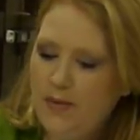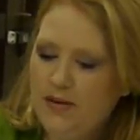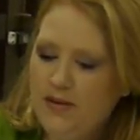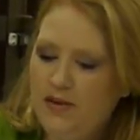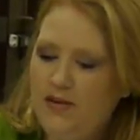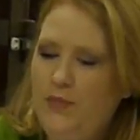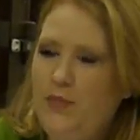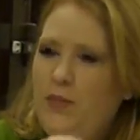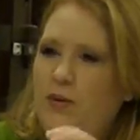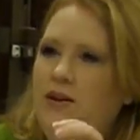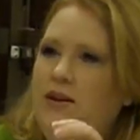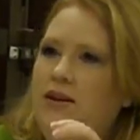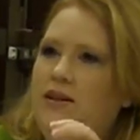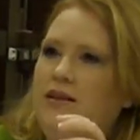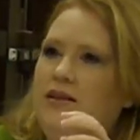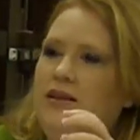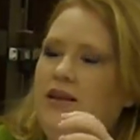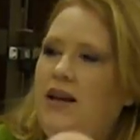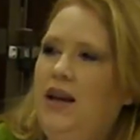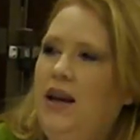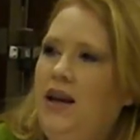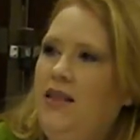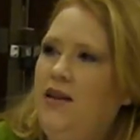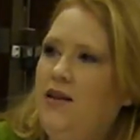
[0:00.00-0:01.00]
purpose of putting
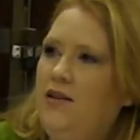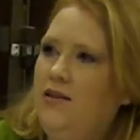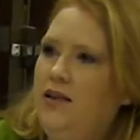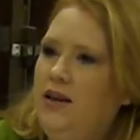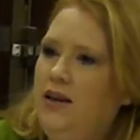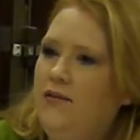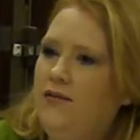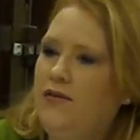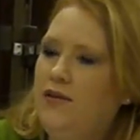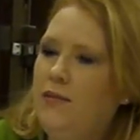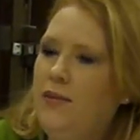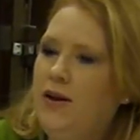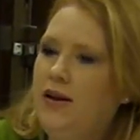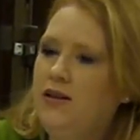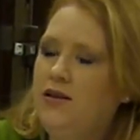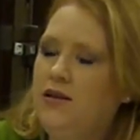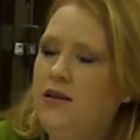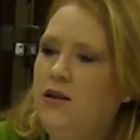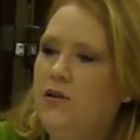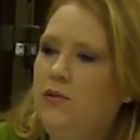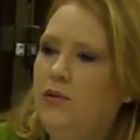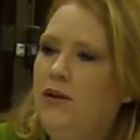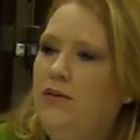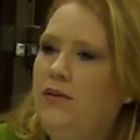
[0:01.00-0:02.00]
together the
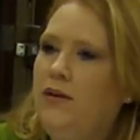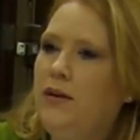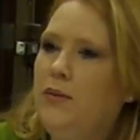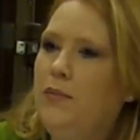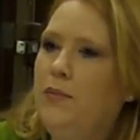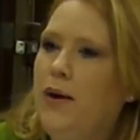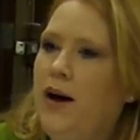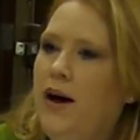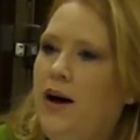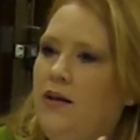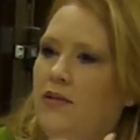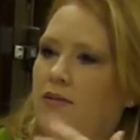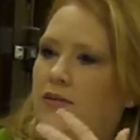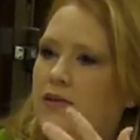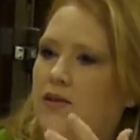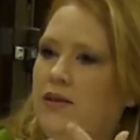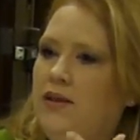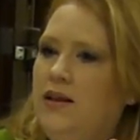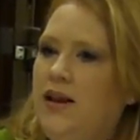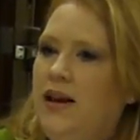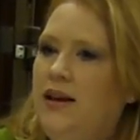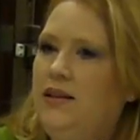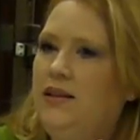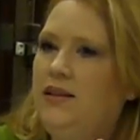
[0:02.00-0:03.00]
information that we've compiled for
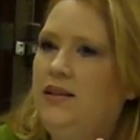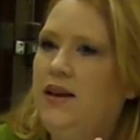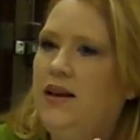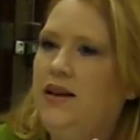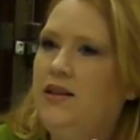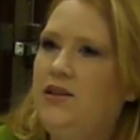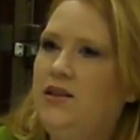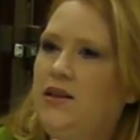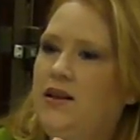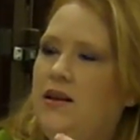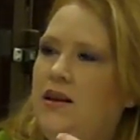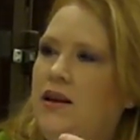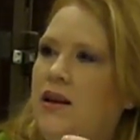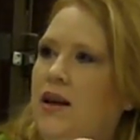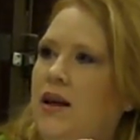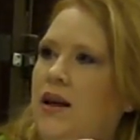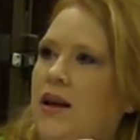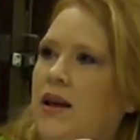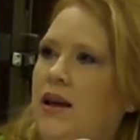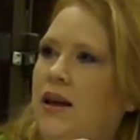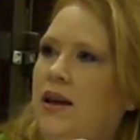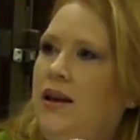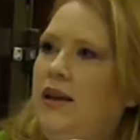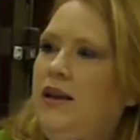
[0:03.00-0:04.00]
today's session
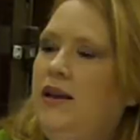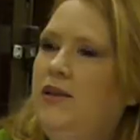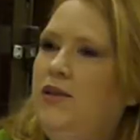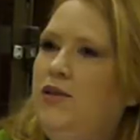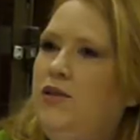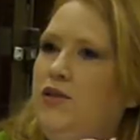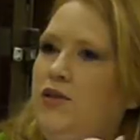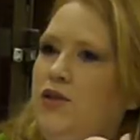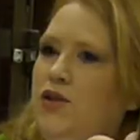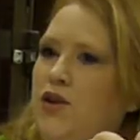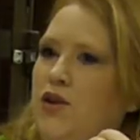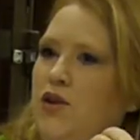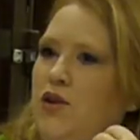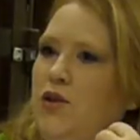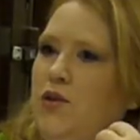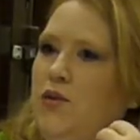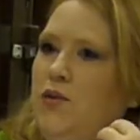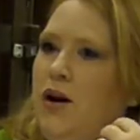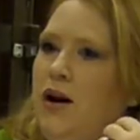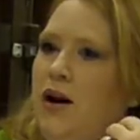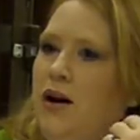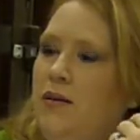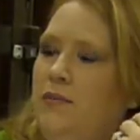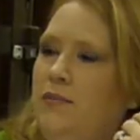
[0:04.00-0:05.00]
is
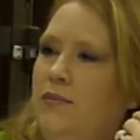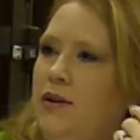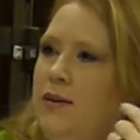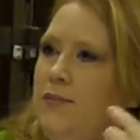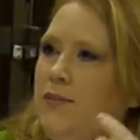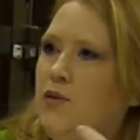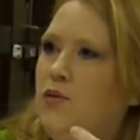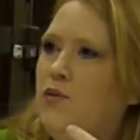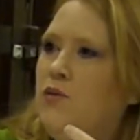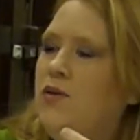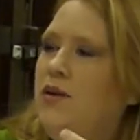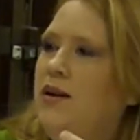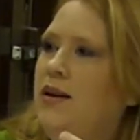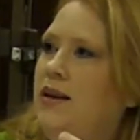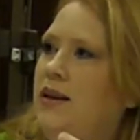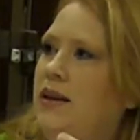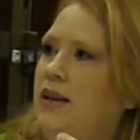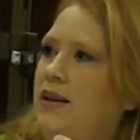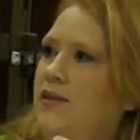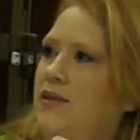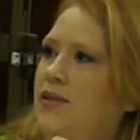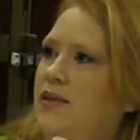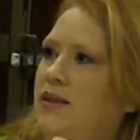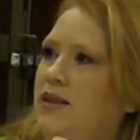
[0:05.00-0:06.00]
to, um, number one,
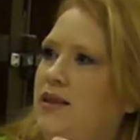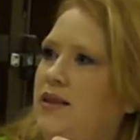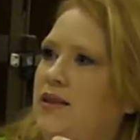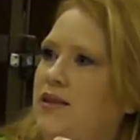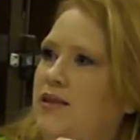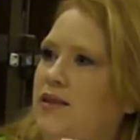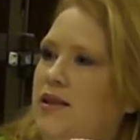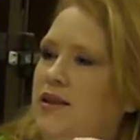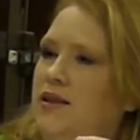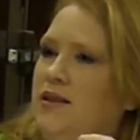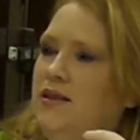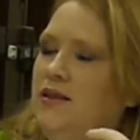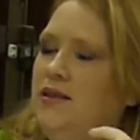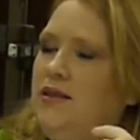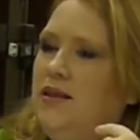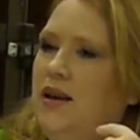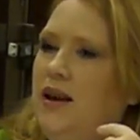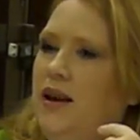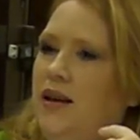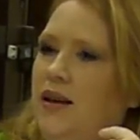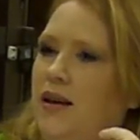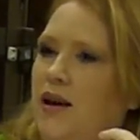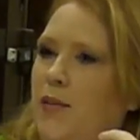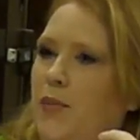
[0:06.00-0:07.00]
give
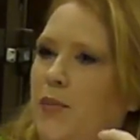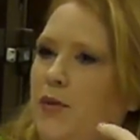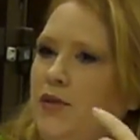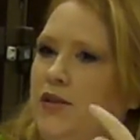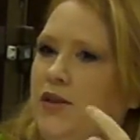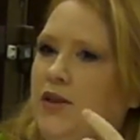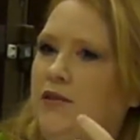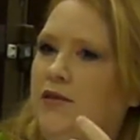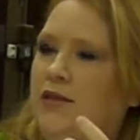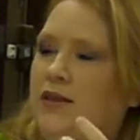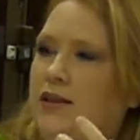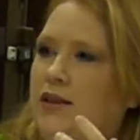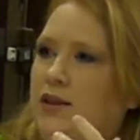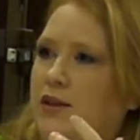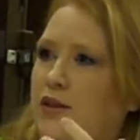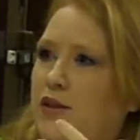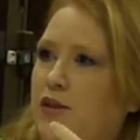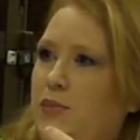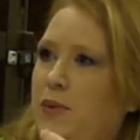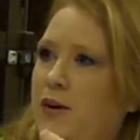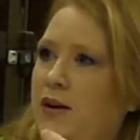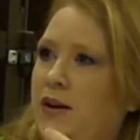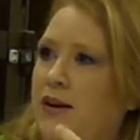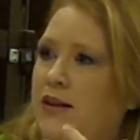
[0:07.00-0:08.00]
citizens an opportunity to
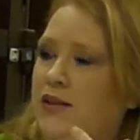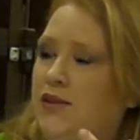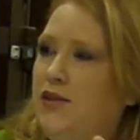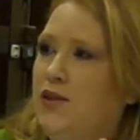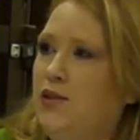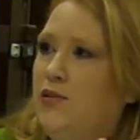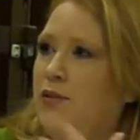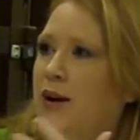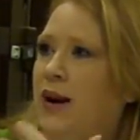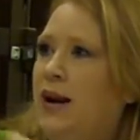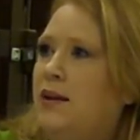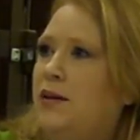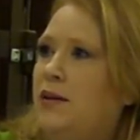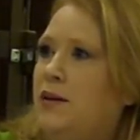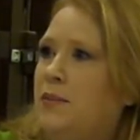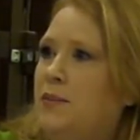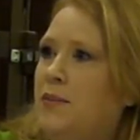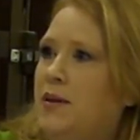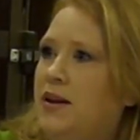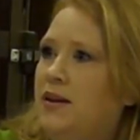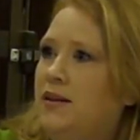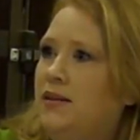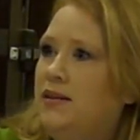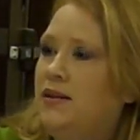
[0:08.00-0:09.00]
experience the
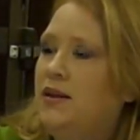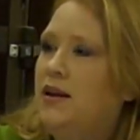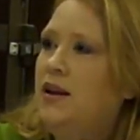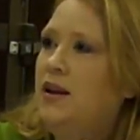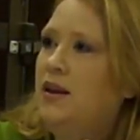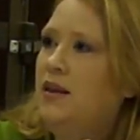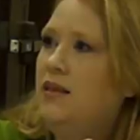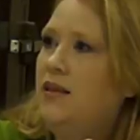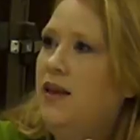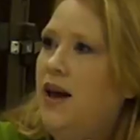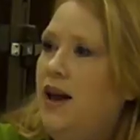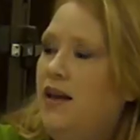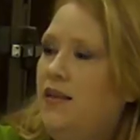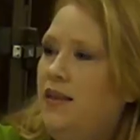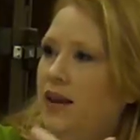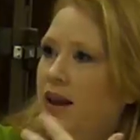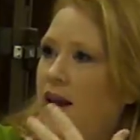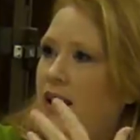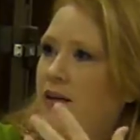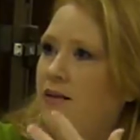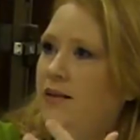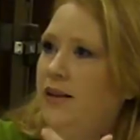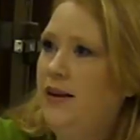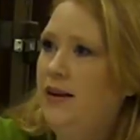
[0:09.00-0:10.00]
randomness that the
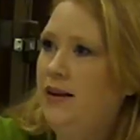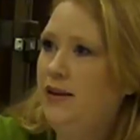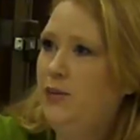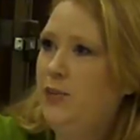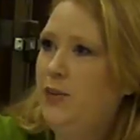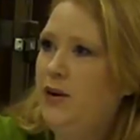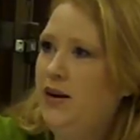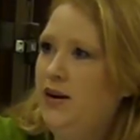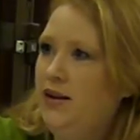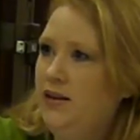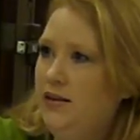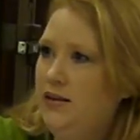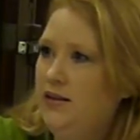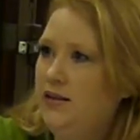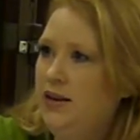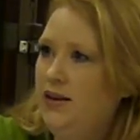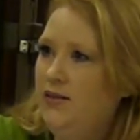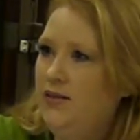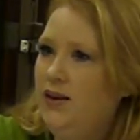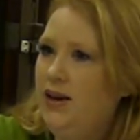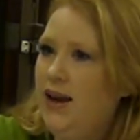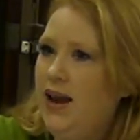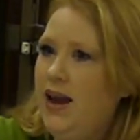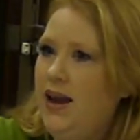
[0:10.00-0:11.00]
county experiences
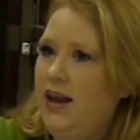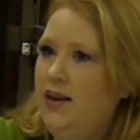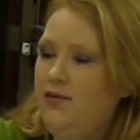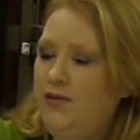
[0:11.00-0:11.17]
every day.